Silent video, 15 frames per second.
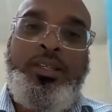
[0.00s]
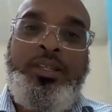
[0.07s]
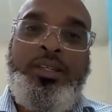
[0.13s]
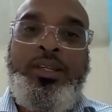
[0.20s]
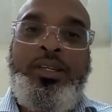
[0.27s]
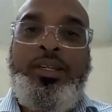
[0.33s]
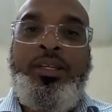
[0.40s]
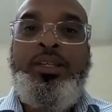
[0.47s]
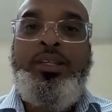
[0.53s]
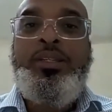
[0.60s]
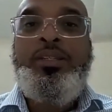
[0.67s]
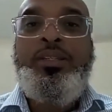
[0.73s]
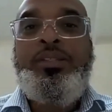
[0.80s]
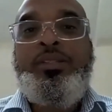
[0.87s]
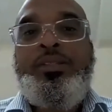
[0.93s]

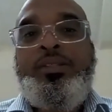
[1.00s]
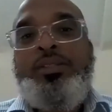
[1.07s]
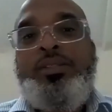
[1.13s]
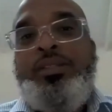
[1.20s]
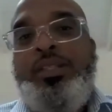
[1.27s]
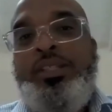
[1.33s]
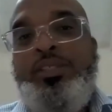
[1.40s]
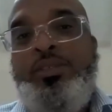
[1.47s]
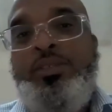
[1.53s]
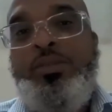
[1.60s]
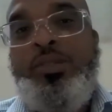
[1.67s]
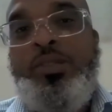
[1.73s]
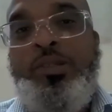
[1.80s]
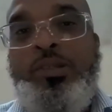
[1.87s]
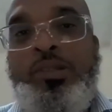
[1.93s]
and list
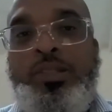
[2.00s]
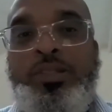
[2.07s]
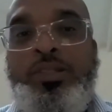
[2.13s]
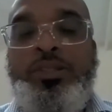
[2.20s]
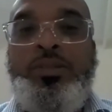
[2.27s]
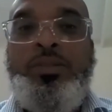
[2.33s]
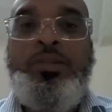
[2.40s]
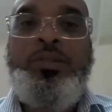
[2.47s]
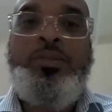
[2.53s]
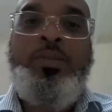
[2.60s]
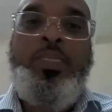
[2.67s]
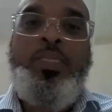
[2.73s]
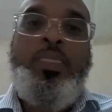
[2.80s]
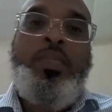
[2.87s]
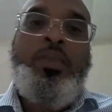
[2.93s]
goes on. So
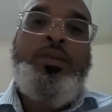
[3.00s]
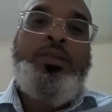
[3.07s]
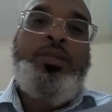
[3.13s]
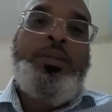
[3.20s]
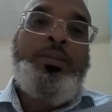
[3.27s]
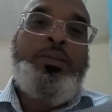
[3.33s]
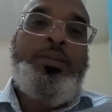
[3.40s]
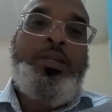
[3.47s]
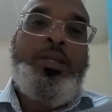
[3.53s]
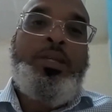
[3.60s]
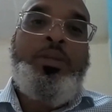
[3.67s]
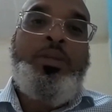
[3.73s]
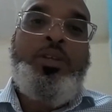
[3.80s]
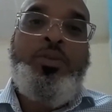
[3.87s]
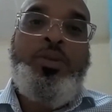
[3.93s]
some of them can
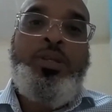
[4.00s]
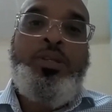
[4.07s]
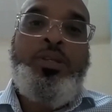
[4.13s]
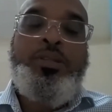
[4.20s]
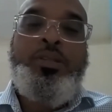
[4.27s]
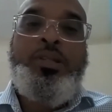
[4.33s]
be quite